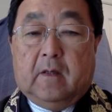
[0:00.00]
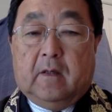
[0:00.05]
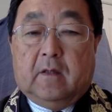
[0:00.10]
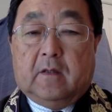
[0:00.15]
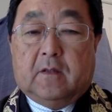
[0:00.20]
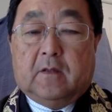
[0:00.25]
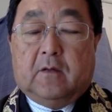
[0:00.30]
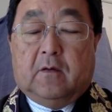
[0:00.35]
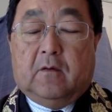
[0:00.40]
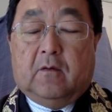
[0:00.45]

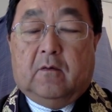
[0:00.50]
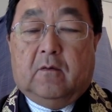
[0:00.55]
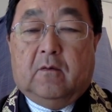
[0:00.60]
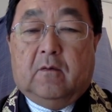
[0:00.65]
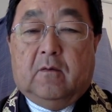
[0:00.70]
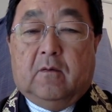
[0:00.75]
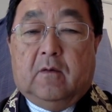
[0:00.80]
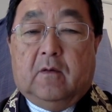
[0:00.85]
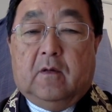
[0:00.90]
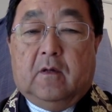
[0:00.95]
So
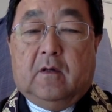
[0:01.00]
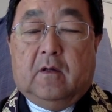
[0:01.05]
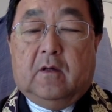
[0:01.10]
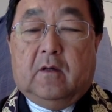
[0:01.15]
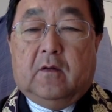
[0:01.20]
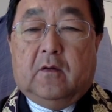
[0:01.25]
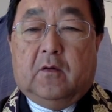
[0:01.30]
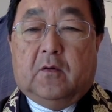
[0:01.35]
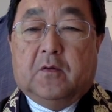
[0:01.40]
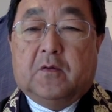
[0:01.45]

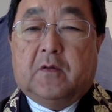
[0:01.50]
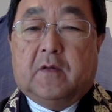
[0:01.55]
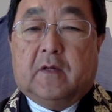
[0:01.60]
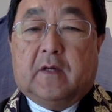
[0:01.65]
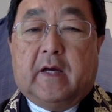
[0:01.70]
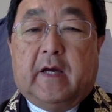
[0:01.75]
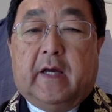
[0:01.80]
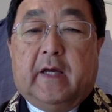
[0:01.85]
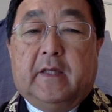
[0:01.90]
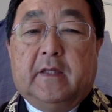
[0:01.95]
those are the
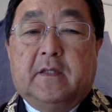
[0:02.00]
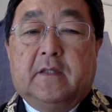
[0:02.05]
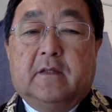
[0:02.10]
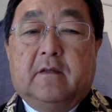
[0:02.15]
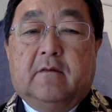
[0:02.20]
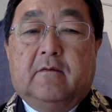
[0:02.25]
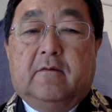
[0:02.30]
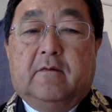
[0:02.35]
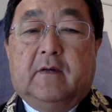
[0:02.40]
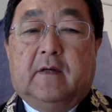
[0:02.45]
kinds
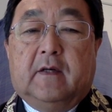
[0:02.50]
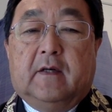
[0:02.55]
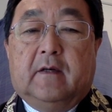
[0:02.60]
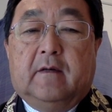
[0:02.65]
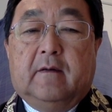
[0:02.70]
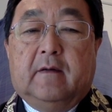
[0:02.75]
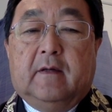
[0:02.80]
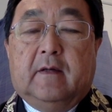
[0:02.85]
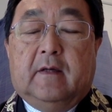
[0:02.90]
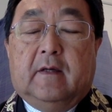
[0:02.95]
of
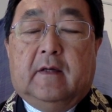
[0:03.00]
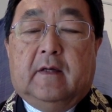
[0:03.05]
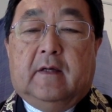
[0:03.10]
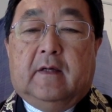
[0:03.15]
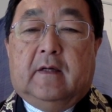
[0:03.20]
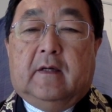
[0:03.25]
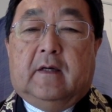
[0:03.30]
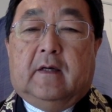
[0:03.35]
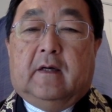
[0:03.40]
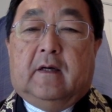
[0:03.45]

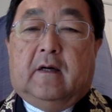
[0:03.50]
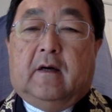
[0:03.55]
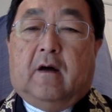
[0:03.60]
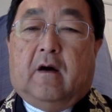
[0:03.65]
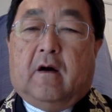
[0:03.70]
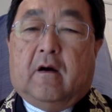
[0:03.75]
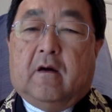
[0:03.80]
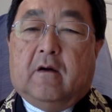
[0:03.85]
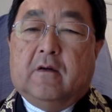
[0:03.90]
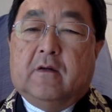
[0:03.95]

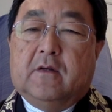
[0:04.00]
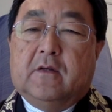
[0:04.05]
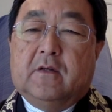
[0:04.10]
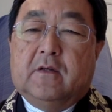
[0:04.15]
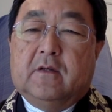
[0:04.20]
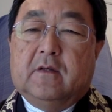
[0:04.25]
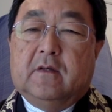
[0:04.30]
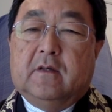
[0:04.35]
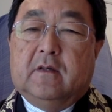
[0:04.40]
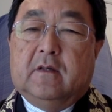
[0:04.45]

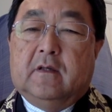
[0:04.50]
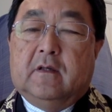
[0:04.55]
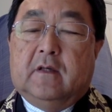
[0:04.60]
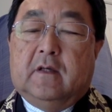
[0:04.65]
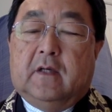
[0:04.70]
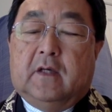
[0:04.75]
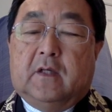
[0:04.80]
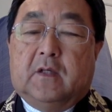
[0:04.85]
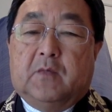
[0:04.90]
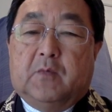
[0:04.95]
harsh
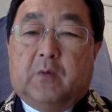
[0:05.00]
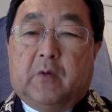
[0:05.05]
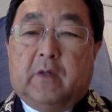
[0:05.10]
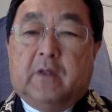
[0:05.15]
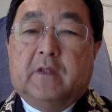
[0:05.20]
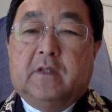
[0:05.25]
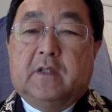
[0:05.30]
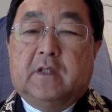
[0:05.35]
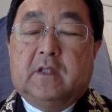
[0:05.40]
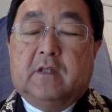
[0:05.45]

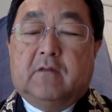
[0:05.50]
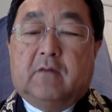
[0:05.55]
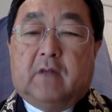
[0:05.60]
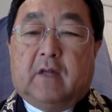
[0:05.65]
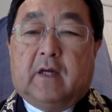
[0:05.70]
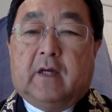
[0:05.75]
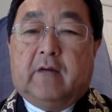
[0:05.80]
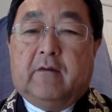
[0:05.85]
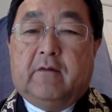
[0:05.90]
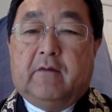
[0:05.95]
experiences of
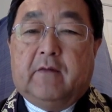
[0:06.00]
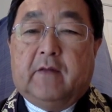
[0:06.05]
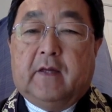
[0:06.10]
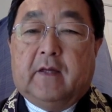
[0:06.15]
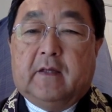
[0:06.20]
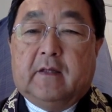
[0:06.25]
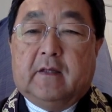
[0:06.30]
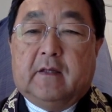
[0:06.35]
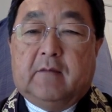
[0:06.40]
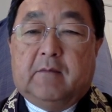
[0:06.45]
life
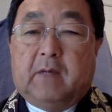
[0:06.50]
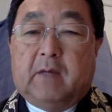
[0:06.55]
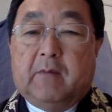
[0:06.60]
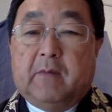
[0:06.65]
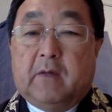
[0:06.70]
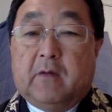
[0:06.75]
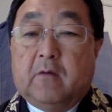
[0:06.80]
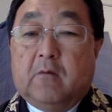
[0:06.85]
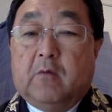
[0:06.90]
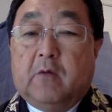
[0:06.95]
that my
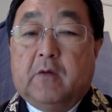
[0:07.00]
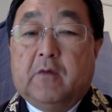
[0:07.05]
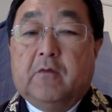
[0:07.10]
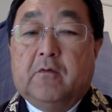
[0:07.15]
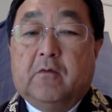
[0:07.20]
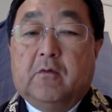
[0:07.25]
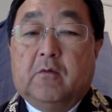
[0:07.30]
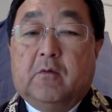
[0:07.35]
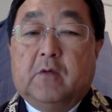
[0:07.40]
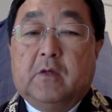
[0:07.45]
mother went
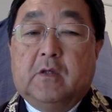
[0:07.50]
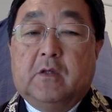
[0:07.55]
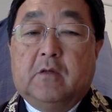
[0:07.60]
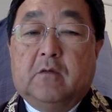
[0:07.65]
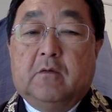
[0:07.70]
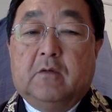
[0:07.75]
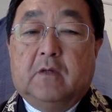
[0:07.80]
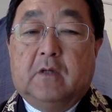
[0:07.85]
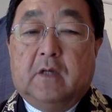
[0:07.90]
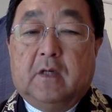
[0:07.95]
through when she
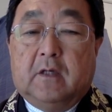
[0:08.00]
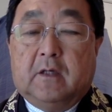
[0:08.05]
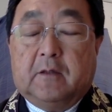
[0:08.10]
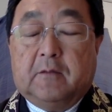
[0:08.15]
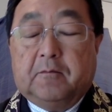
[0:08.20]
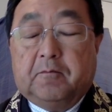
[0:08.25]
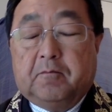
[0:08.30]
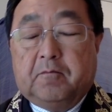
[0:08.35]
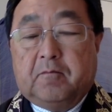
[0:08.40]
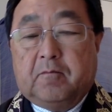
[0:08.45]
was young.
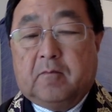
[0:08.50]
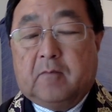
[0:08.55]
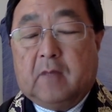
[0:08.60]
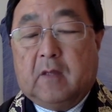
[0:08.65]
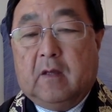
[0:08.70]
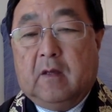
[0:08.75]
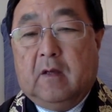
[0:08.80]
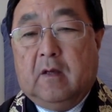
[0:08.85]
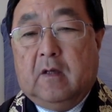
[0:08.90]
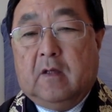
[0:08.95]

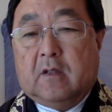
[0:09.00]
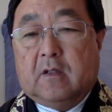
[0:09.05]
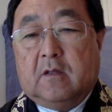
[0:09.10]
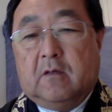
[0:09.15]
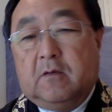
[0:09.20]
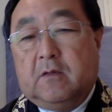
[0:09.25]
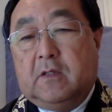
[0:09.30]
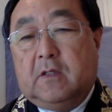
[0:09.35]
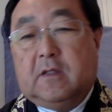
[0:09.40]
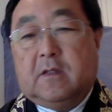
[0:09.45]
So
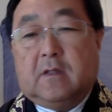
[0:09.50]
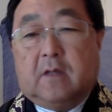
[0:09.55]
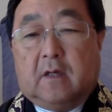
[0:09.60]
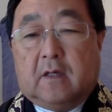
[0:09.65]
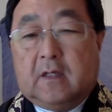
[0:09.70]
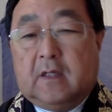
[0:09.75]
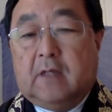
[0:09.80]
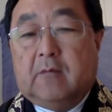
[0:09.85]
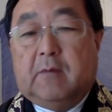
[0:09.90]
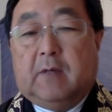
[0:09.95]
when she's
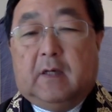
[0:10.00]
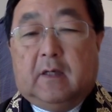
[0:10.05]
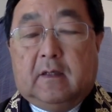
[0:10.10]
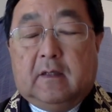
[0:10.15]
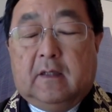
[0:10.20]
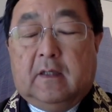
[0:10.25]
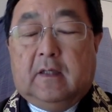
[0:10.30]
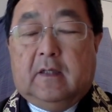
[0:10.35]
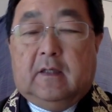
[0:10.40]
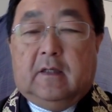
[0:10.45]
talking
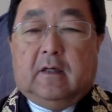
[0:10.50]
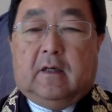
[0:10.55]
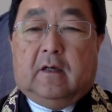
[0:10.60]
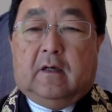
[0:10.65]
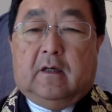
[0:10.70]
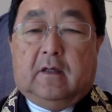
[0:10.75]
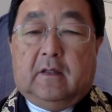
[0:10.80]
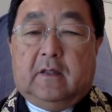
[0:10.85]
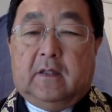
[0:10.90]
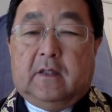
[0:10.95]
about
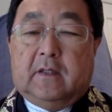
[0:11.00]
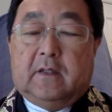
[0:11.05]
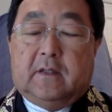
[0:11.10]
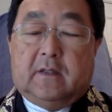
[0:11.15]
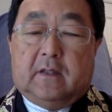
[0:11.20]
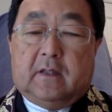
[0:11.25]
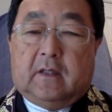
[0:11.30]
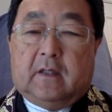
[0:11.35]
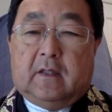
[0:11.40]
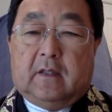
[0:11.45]

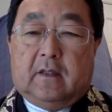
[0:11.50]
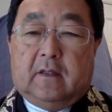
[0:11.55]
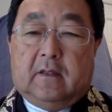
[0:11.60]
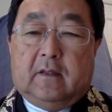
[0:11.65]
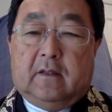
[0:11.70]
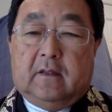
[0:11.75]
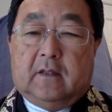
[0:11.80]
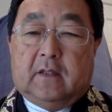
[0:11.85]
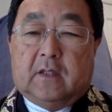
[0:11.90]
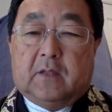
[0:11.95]
these
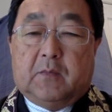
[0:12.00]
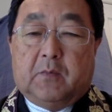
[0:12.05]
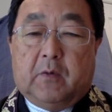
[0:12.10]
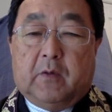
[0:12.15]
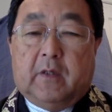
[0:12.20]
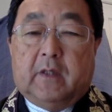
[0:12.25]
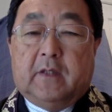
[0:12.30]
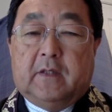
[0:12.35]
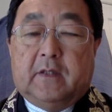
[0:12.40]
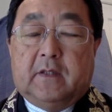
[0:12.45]

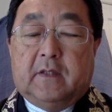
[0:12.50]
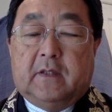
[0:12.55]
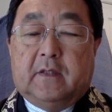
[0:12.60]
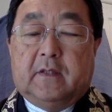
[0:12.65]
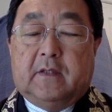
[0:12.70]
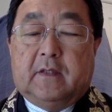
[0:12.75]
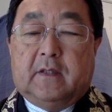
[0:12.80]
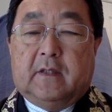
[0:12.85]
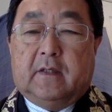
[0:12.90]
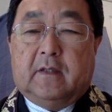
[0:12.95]
experiences,